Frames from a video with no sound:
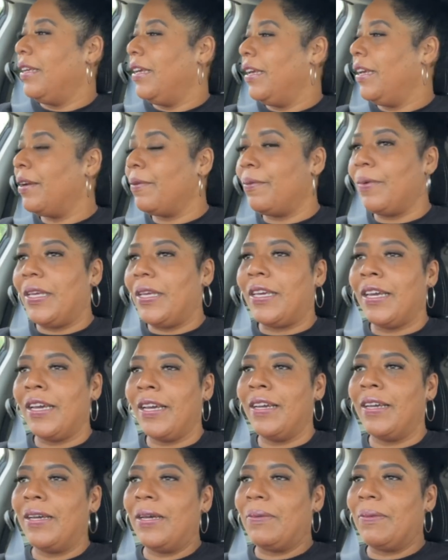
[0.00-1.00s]
Here we
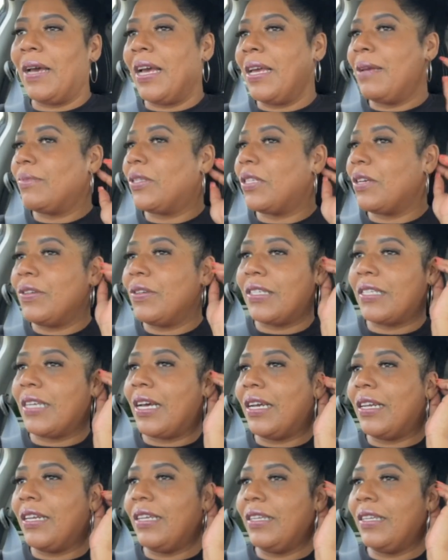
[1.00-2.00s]
come. I am so
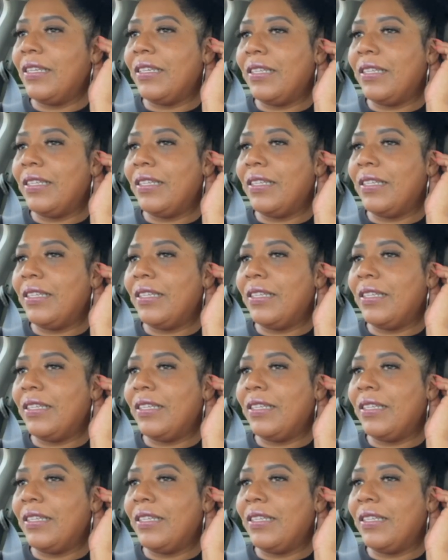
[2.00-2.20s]
excited.